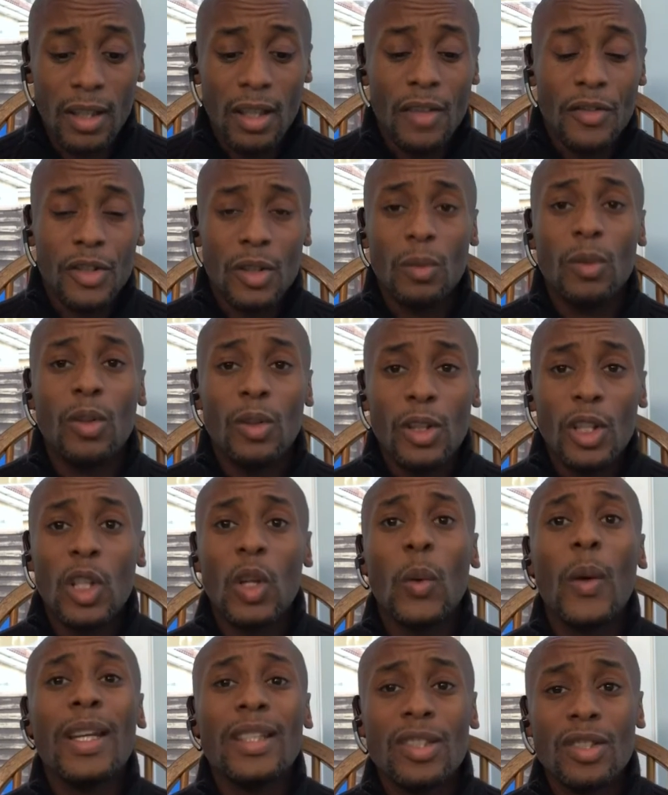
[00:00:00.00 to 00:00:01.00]
So all the
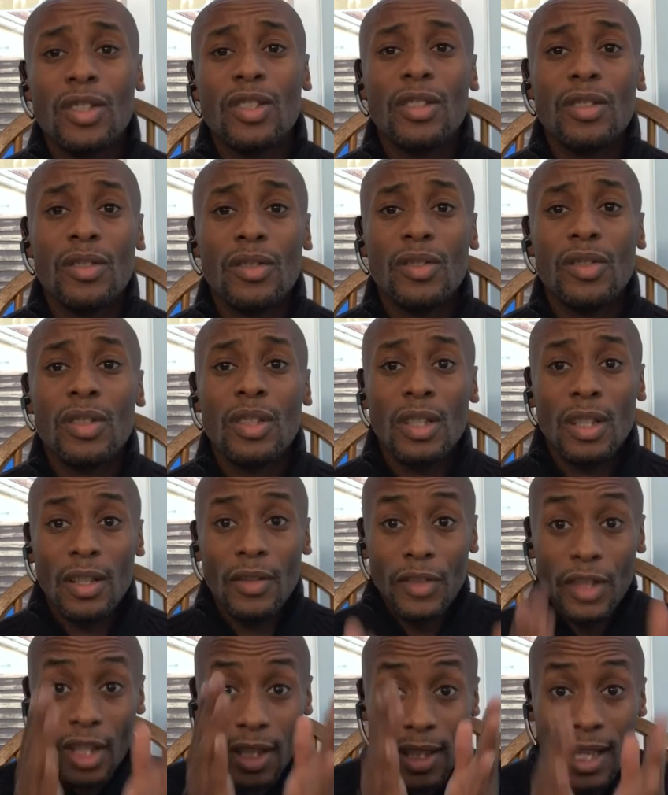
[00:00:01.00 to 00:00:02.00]
questions,
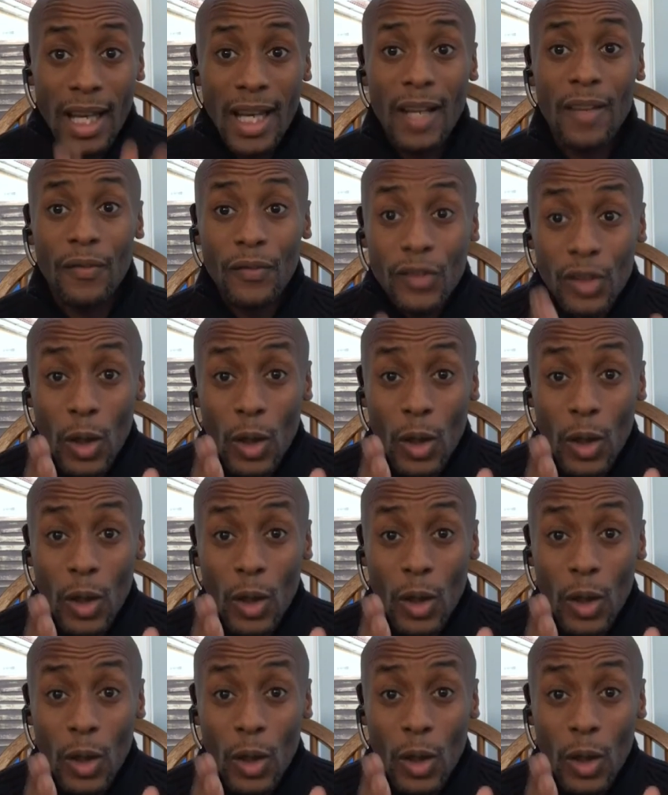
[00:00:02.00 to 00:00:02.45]
you're going to have